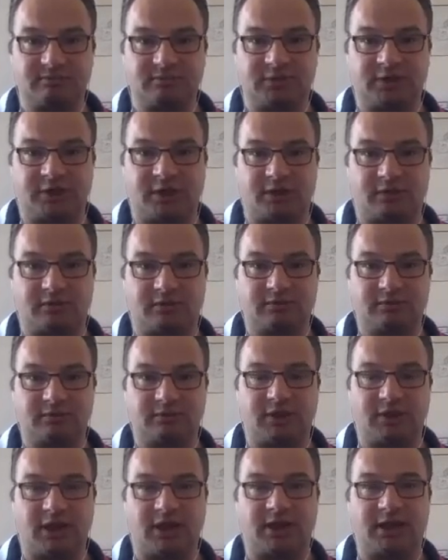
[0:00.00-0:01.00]

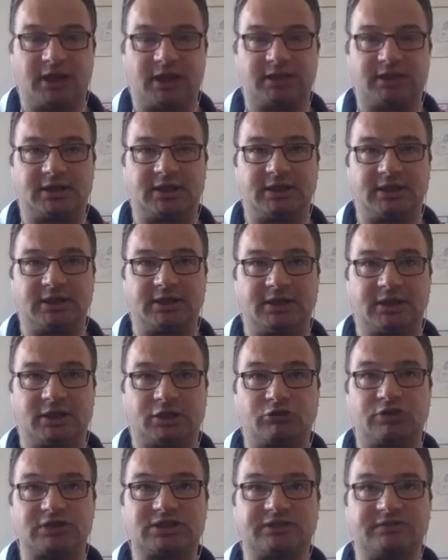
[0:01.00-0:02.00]
the
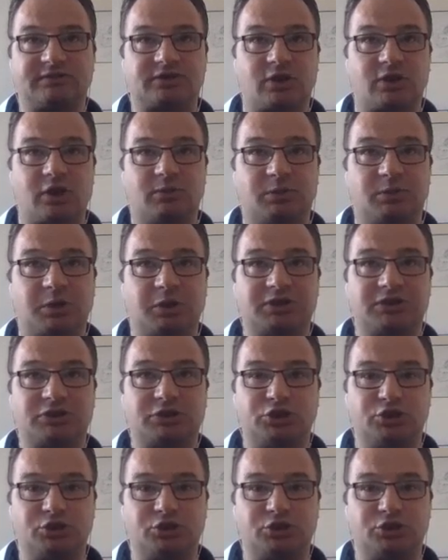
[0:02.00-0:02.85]
aggressive timelines.